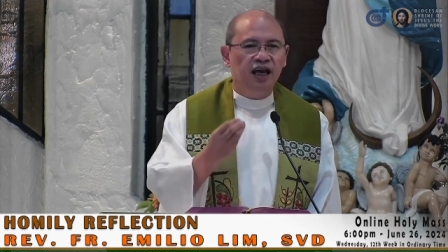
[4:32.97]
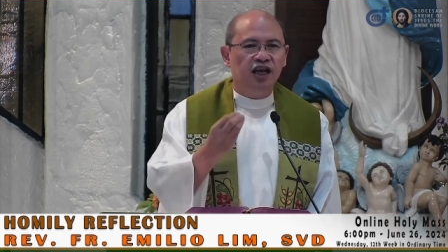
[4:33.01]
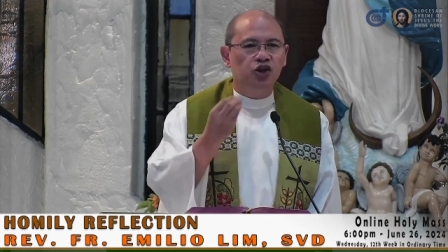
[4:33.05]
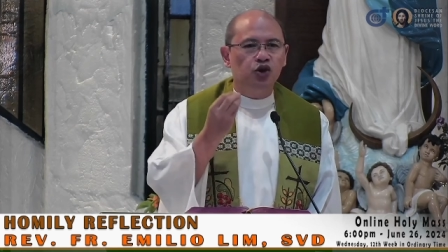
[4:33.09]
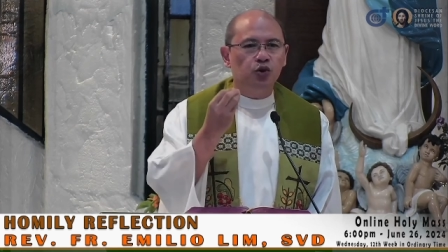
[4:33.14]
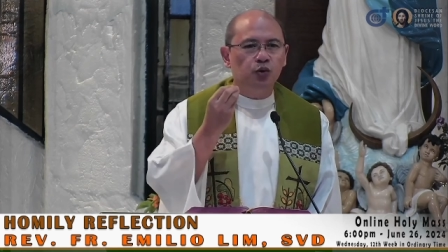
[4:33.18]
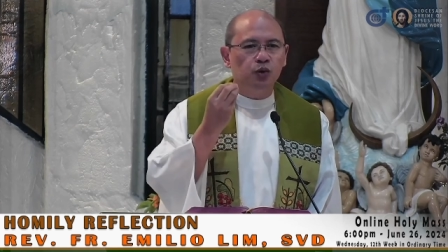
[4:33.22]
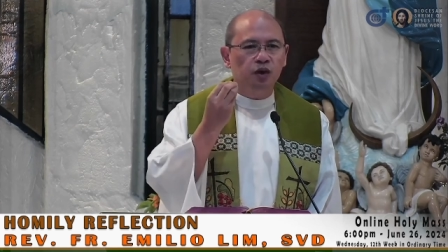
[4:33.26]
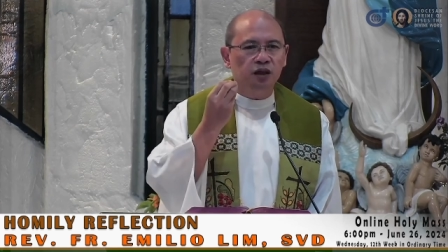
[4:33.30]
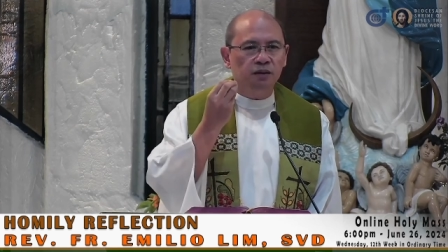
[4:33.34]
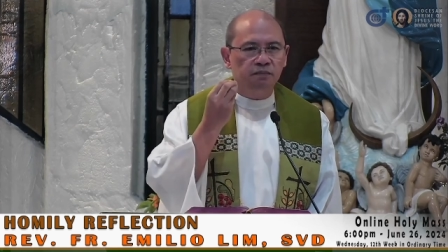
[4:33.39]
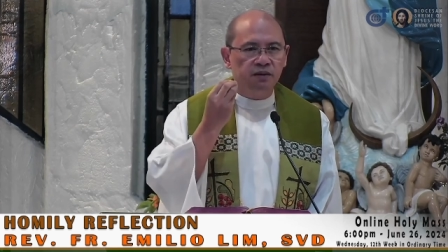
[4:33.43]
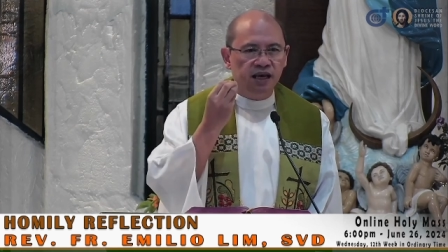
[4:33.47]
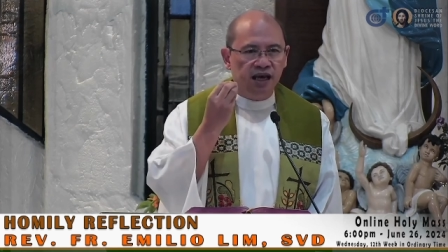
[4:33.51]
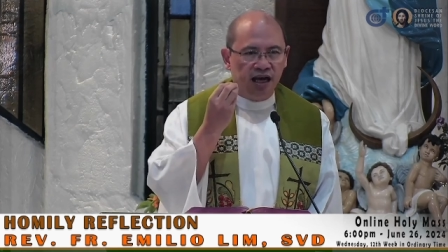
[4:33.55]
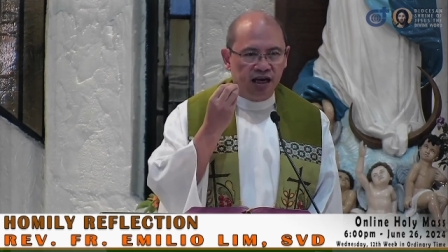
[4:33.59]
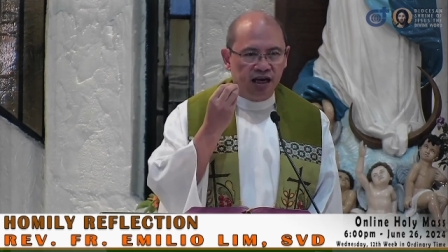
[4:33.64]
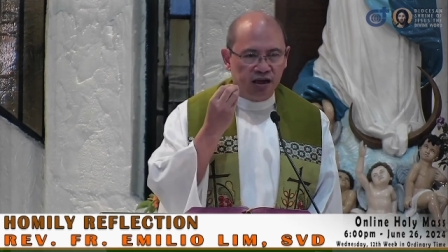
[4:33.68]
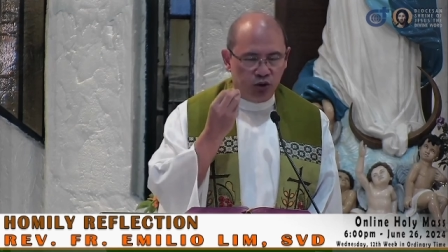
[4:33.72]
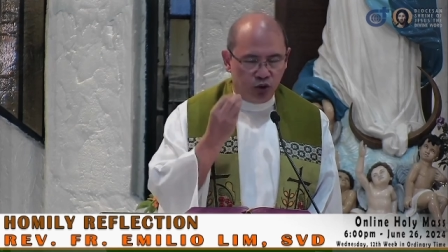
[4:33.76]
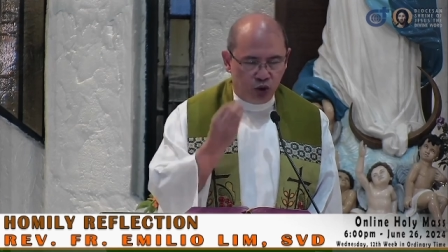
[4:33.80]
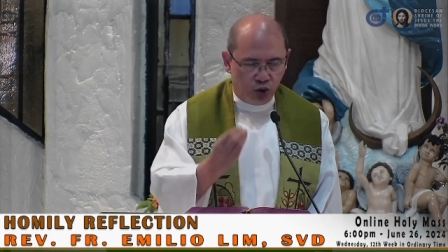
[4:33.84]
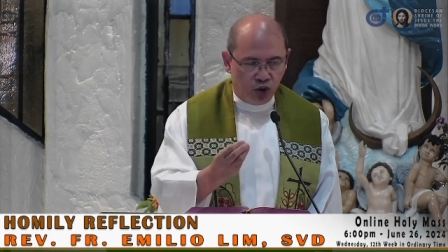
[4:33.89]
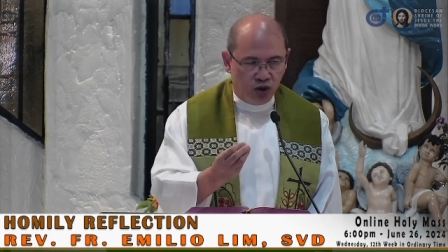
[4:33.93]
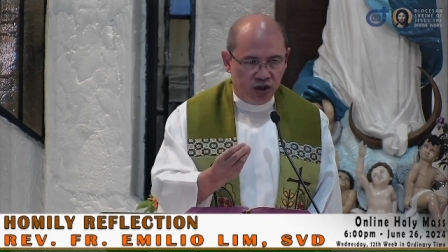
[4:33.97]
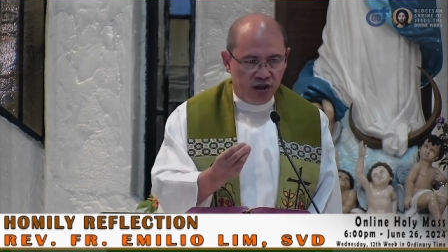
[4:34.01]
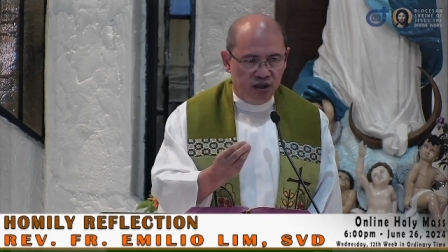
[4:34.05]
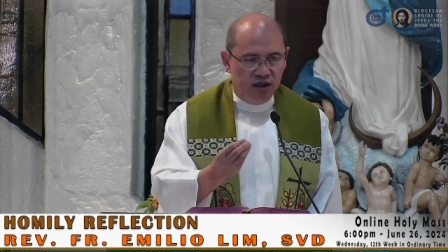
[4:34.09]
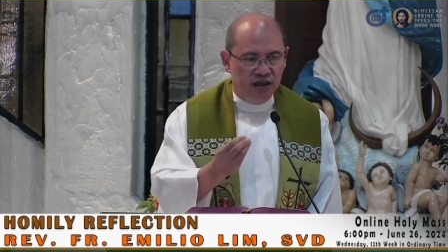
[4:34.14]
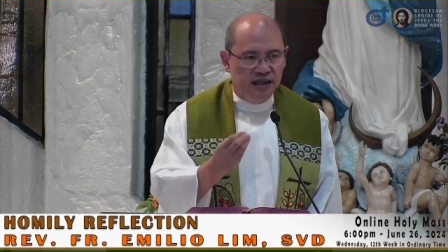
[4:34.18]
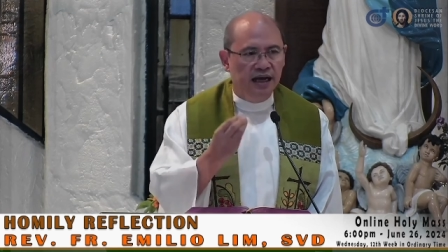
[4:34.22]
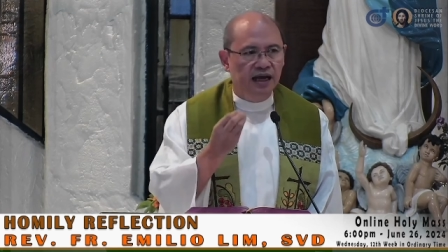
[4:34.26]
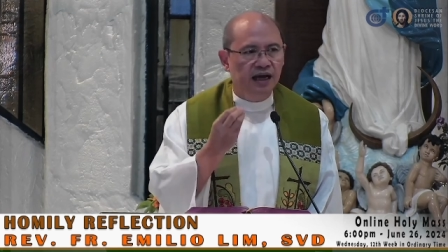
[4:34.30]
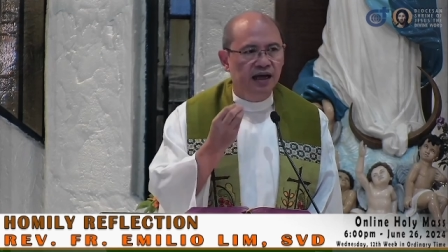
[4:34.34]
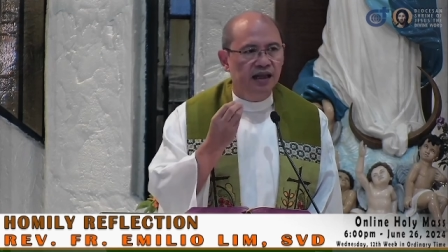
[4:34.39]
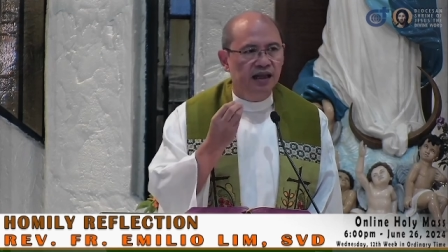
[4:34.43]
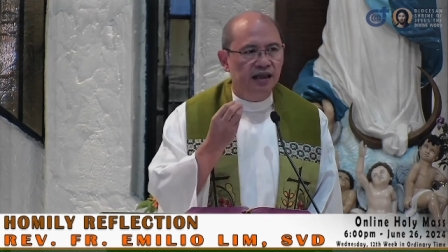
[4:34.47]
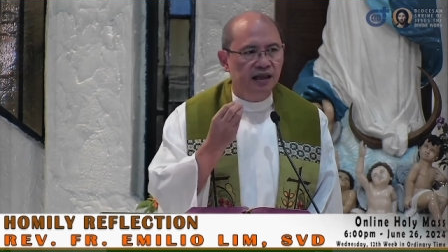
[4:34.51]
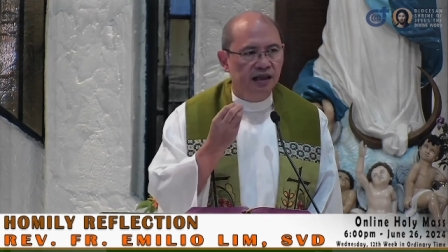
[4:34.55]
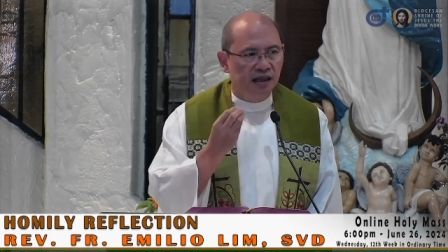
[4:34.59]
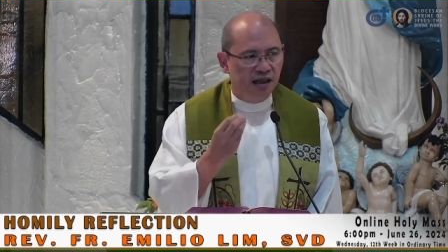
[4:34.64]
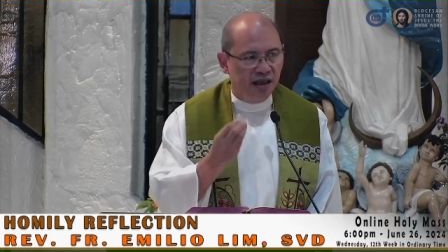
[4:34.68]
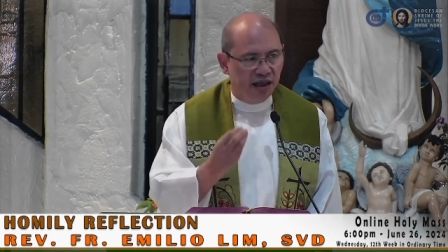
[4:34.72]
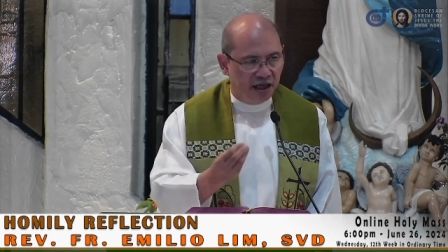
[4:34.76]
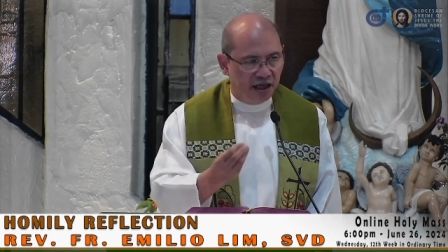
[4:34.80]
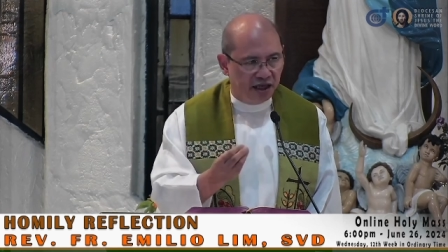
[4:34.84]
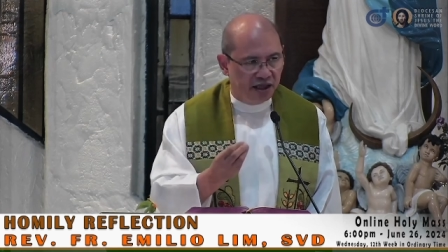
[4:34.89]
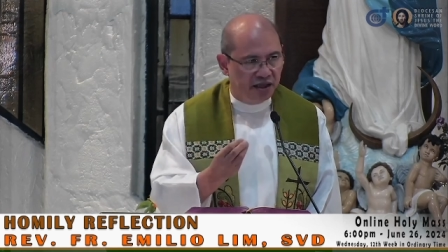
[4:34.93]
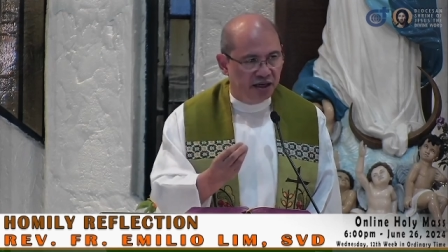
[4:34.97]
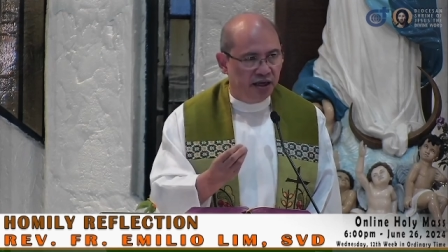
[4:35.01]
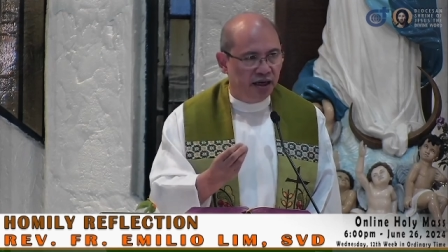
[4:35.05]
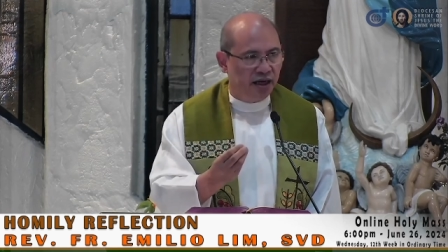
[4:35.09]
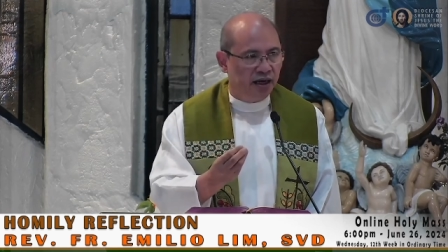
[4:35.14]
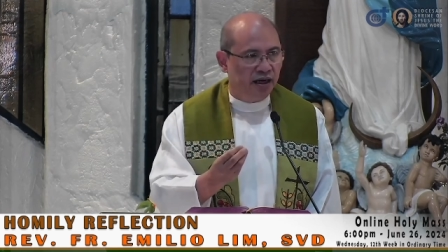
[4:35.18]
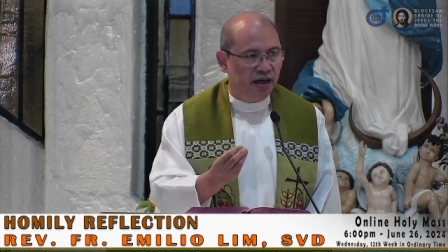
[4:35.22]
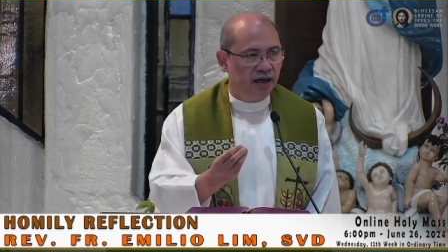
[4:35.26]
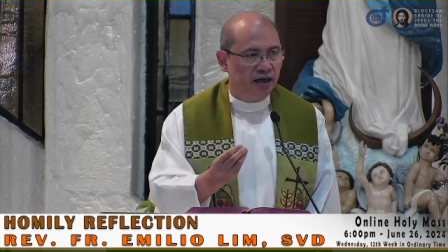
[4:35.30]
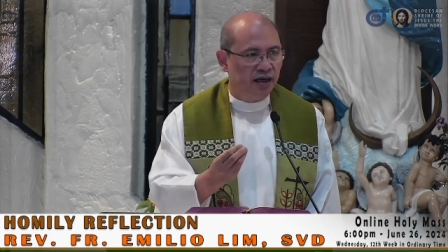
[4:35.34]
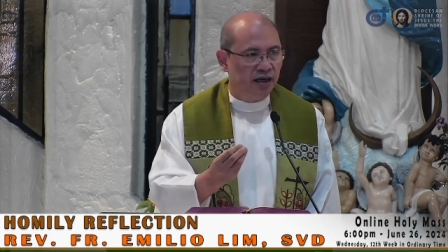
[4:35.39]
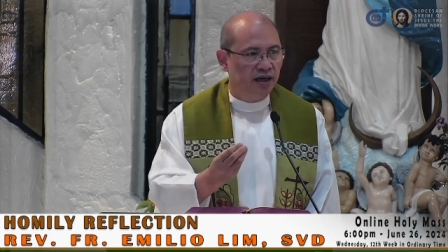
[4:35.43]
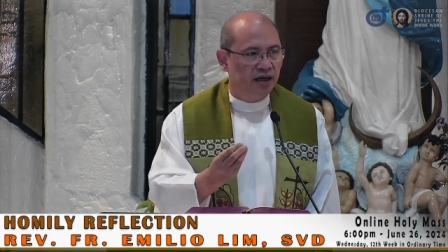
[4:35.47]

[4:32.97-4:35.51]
and you will be a good leader.